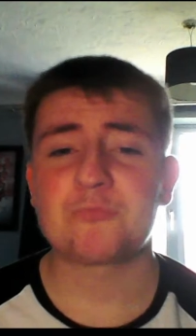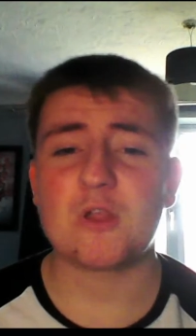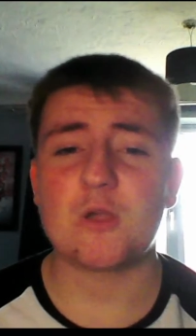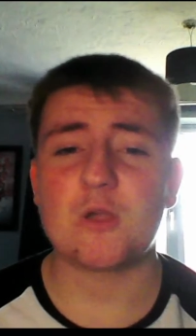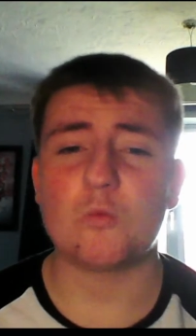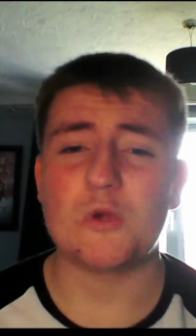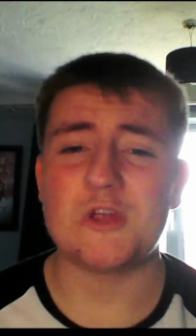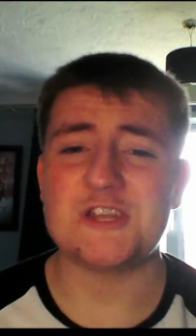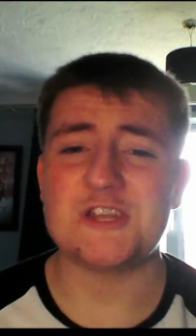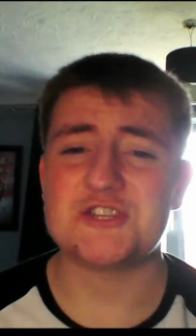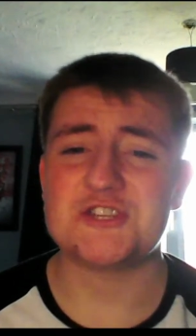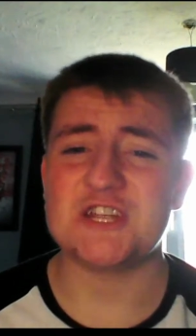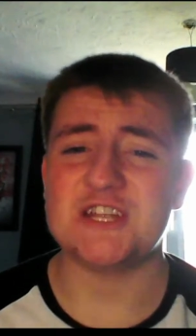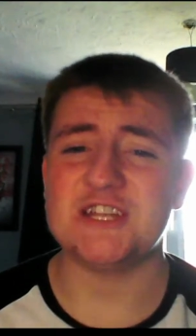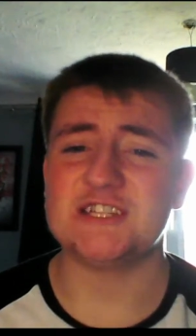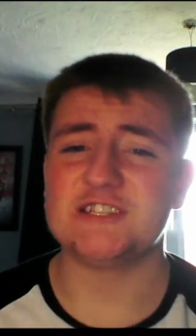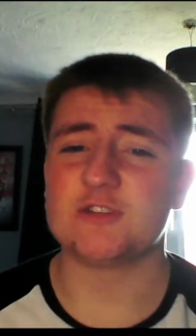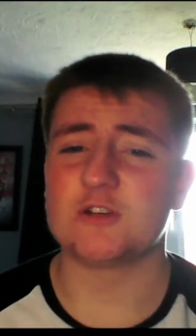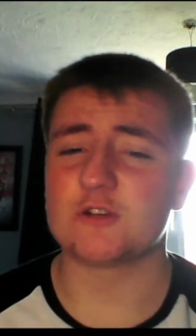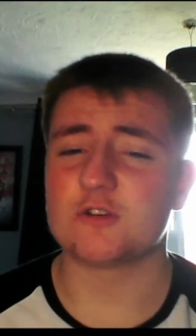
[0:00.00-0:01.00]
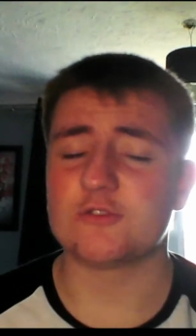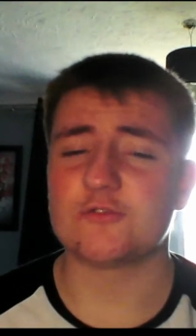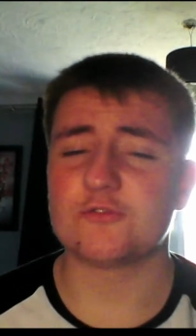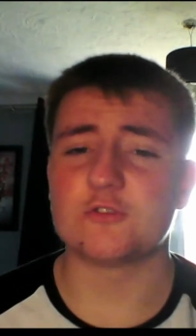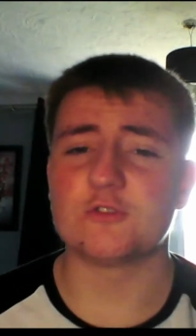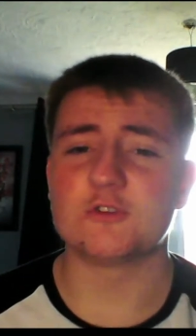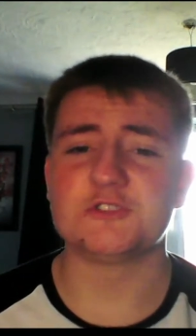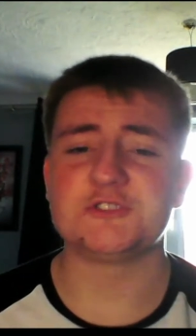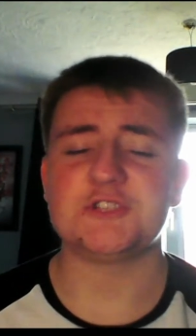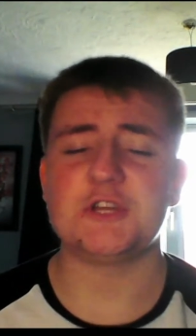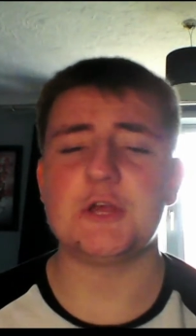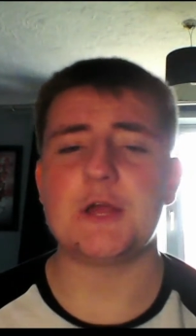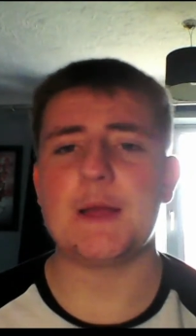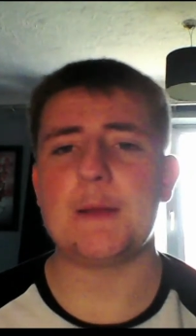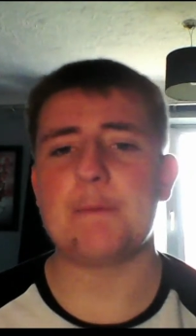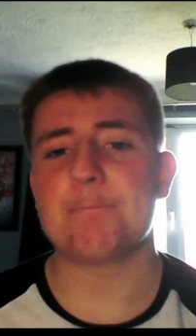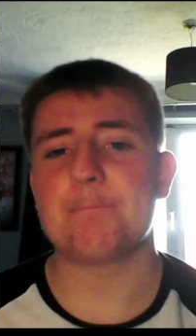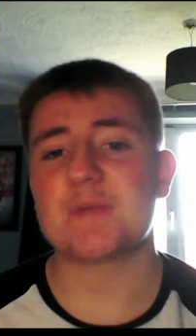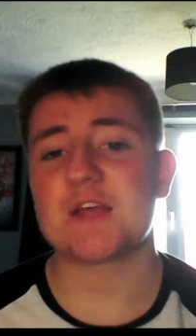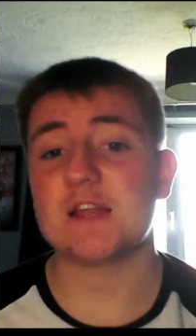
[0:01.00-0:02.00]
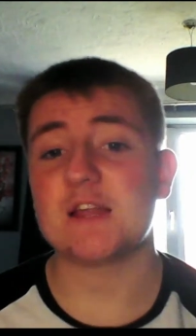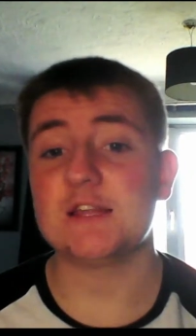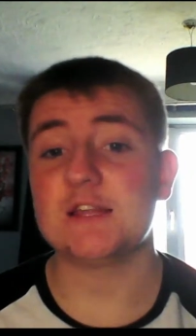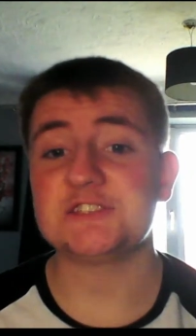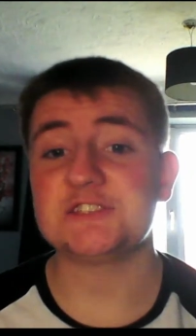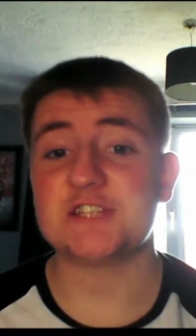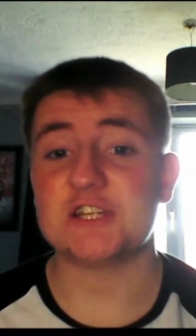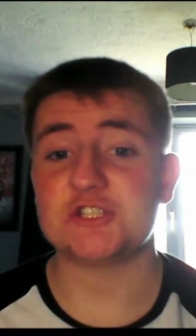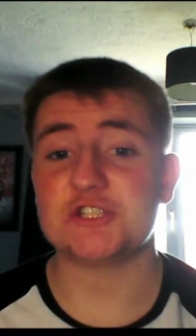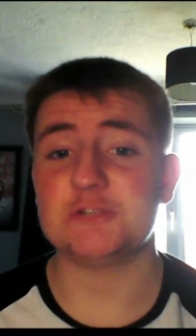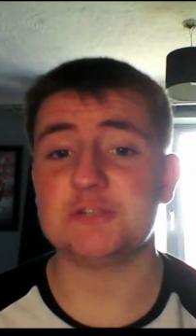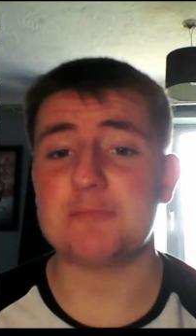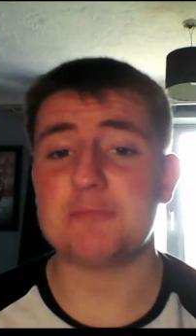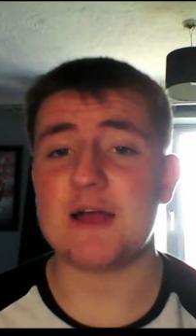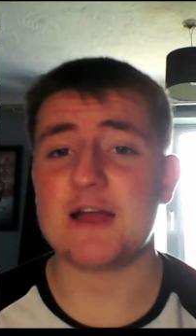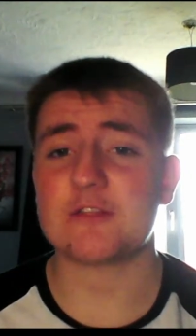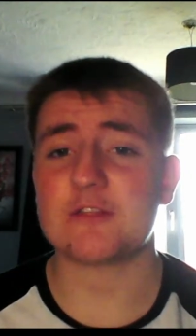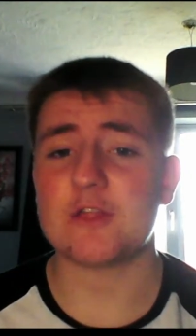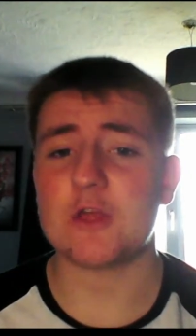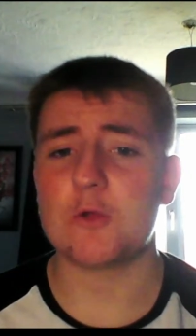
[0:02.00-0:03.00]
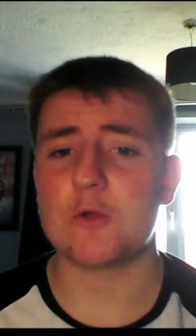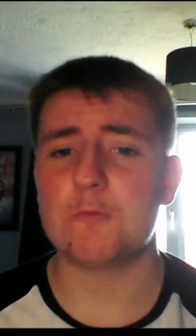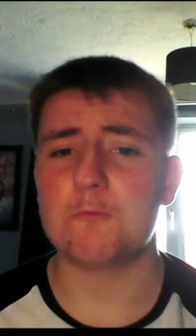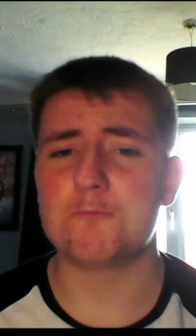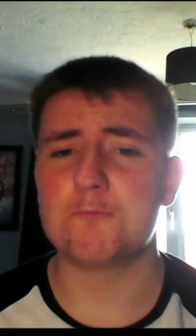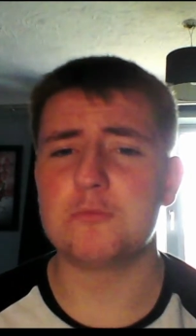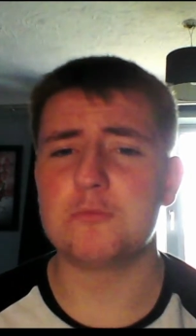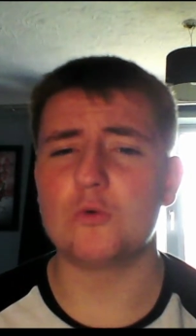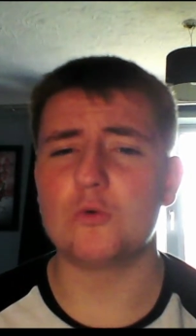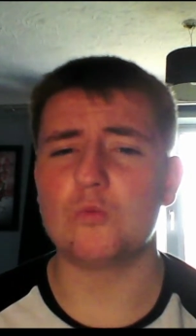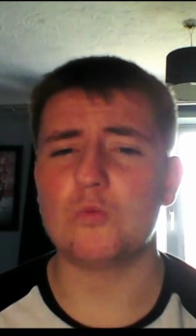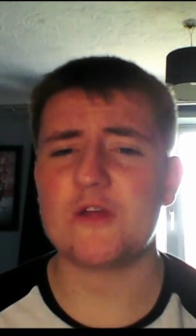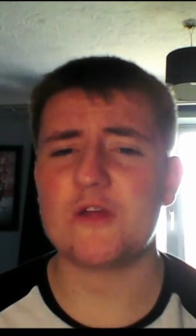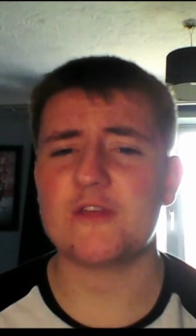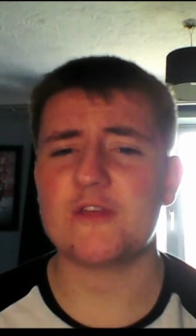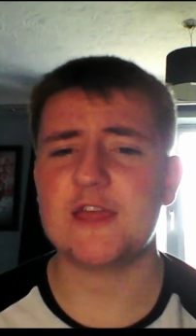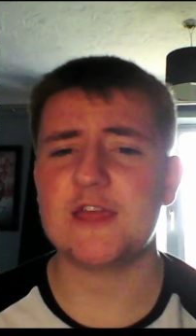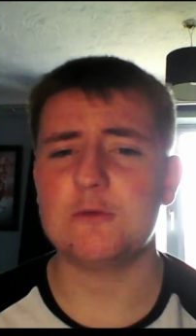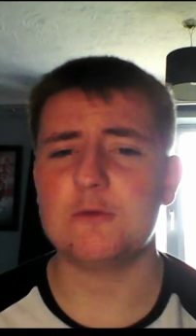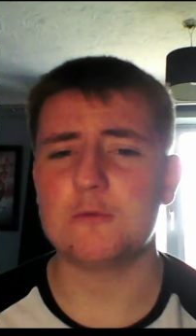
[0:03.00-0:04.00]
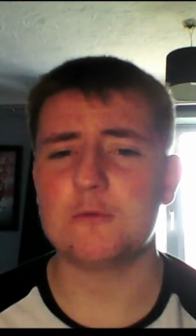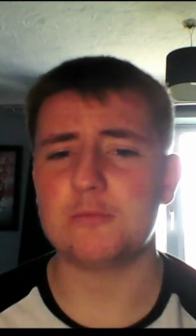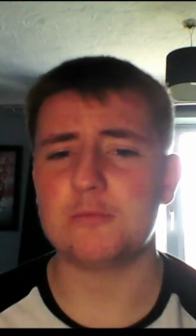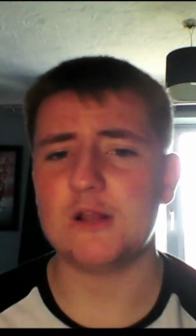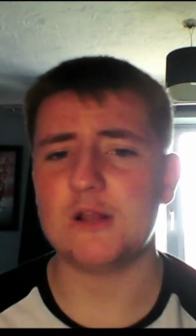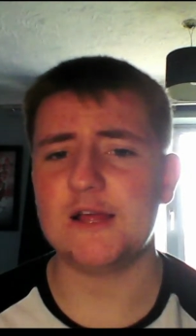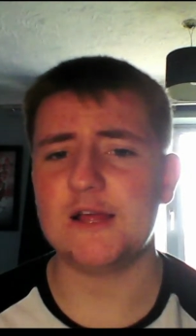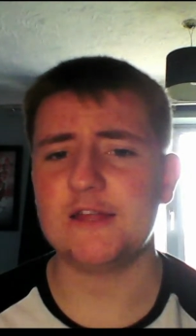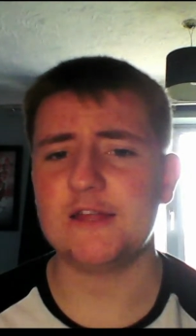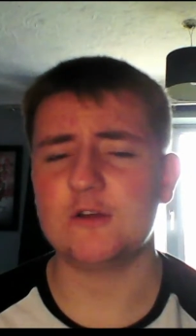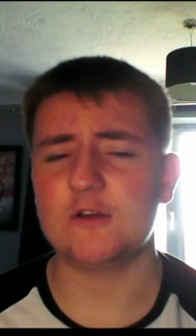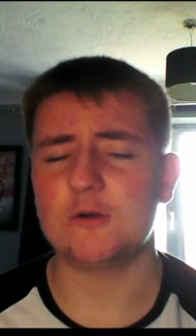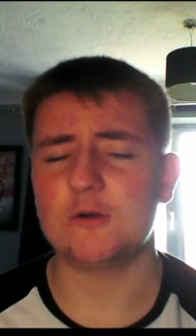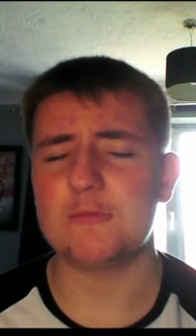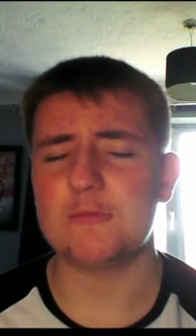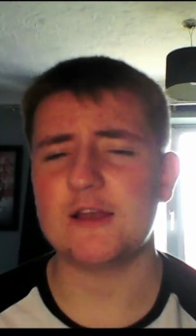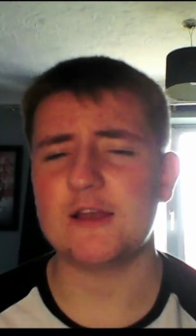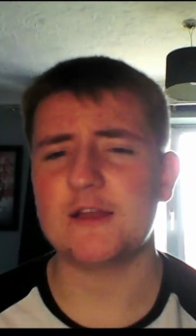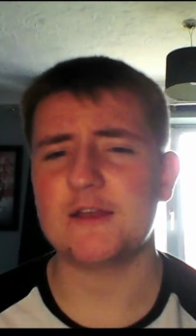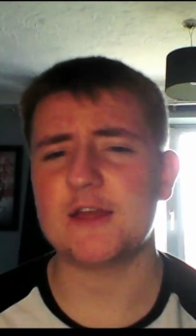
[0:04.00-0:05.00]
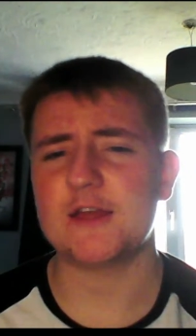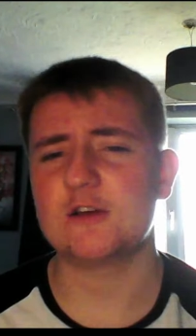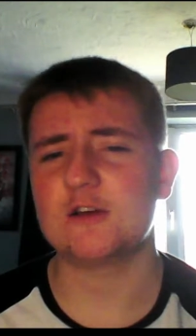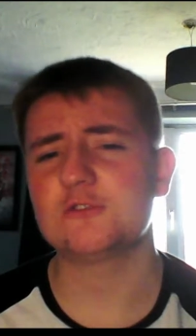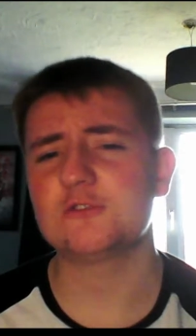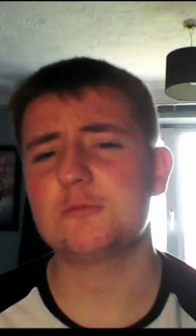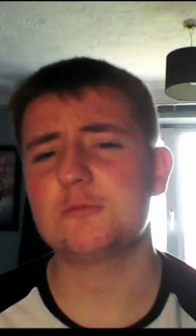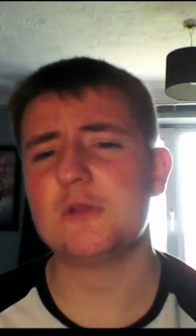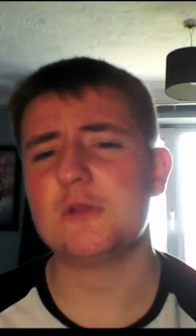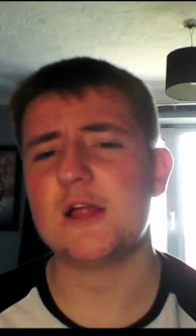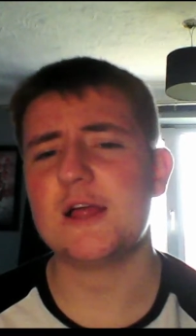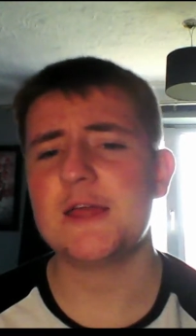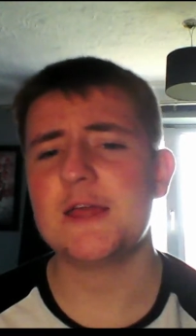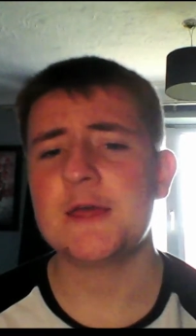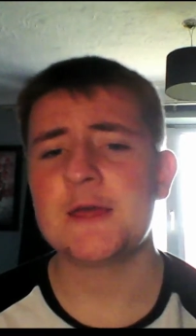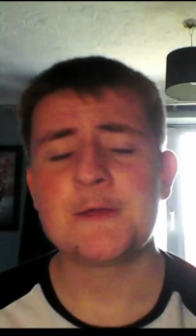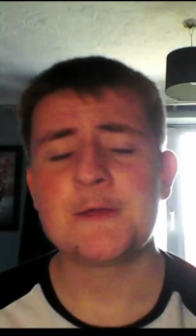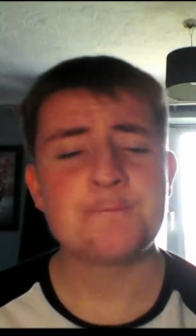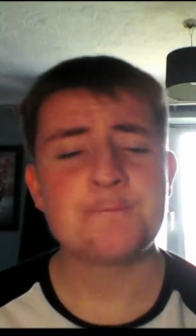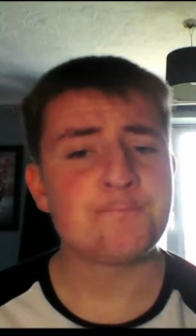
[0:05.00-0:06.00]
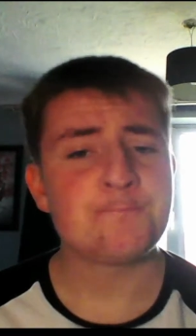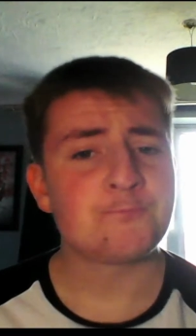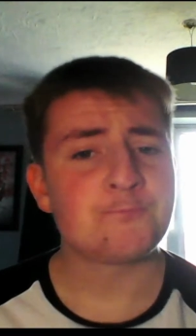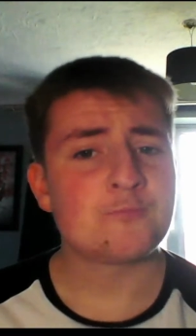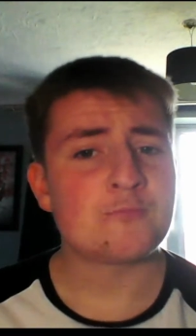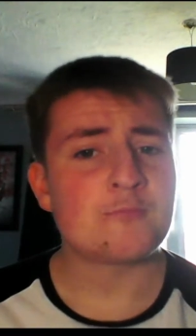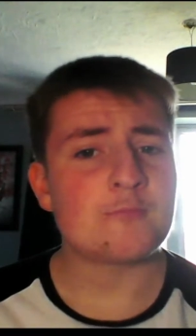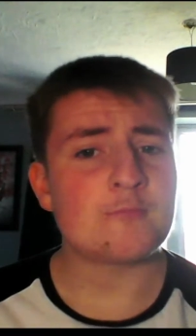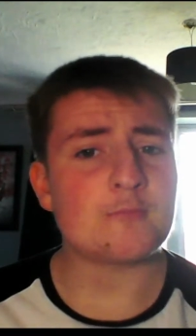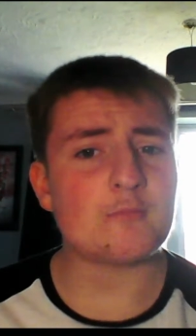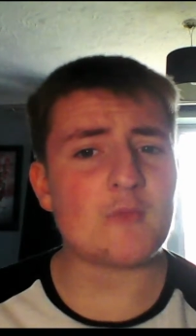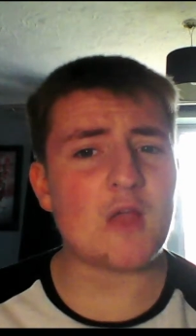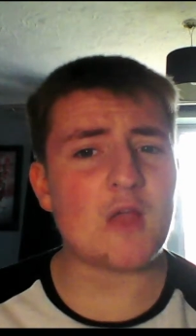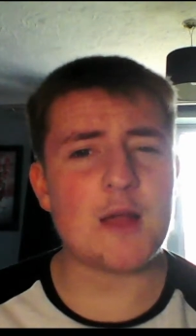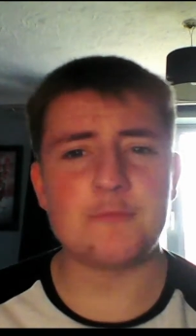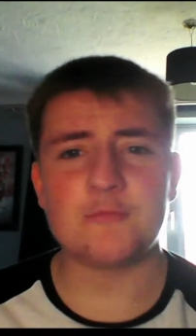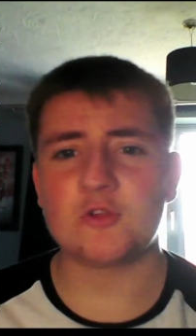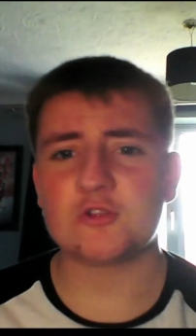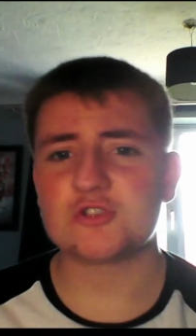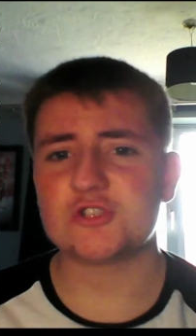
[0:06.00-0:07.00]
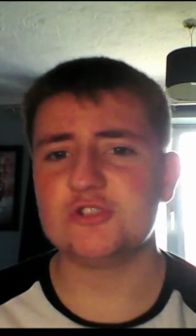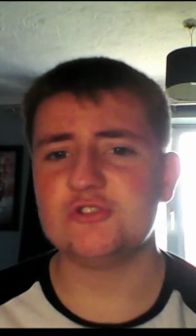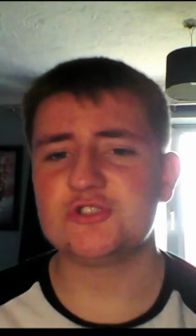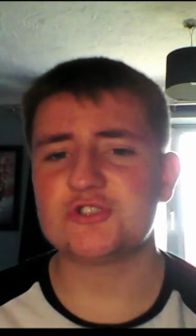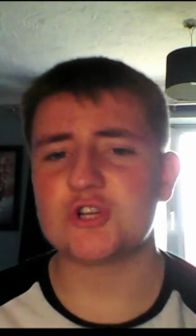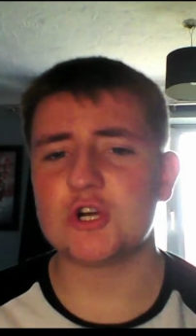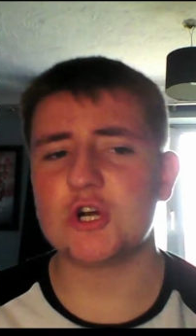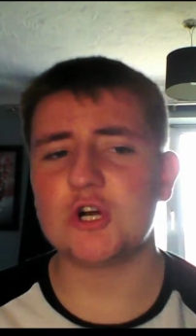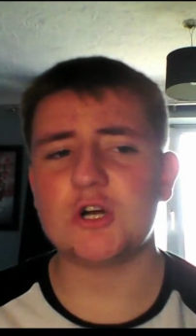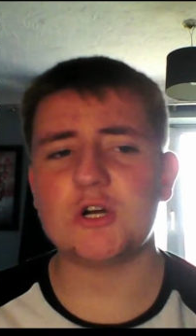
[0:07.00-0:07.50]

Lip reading: which is not good for us. Kolasinac is back though, but whether he will play or Maitland-Niles will play, I'm not too sure.